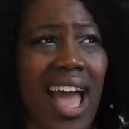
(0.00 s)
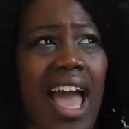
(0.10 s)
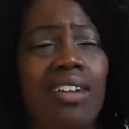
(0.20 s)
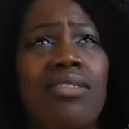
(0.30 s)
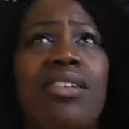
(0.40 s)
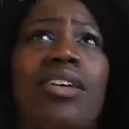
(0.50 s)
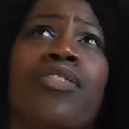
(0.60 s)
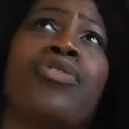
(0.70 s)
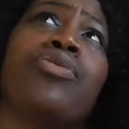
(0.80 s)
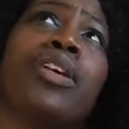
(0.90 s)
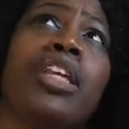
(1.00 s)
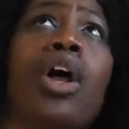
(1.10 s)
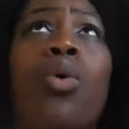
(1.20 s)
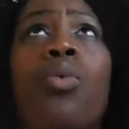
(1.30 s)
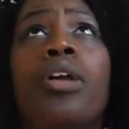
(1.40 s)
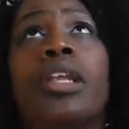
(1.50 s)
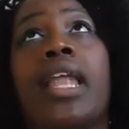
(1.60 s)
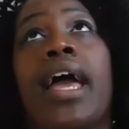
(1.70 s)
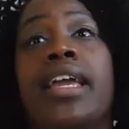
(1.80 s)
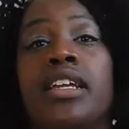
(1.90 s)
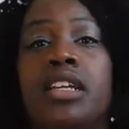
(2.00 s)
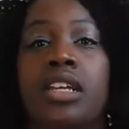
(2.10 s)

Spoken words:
I don't know, if you really don't want to, like,